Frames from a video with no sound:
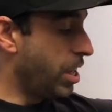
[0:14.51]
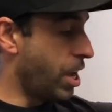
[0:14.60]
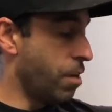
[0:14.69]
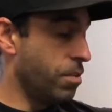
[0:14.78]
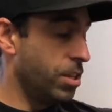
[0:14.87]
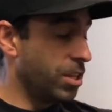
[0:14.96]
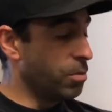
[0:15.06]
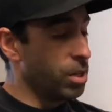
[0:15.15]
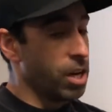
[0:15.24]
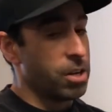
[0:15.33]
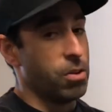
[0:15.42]
everything that
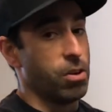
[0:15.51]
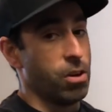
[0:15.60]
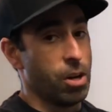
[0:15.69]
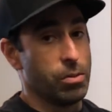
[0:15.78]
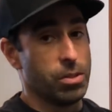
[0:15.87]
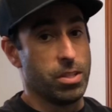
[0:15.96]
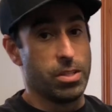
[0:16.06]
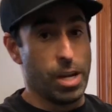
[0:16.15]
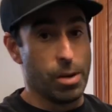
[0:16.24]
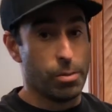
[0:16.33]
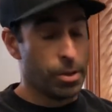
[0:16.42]
we got going on with this
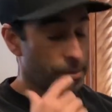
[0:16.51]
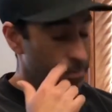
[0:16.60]
damper.